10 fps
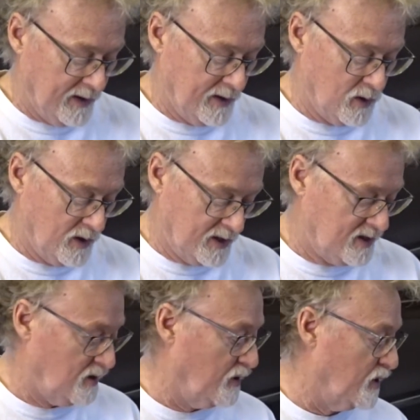the
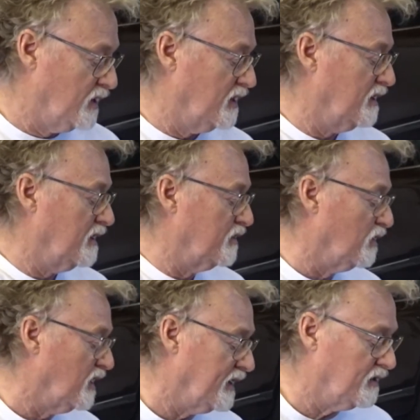sort of the
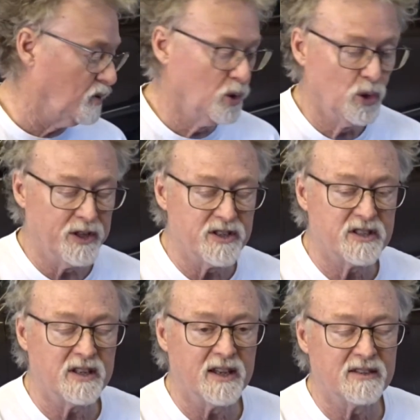underlying rule is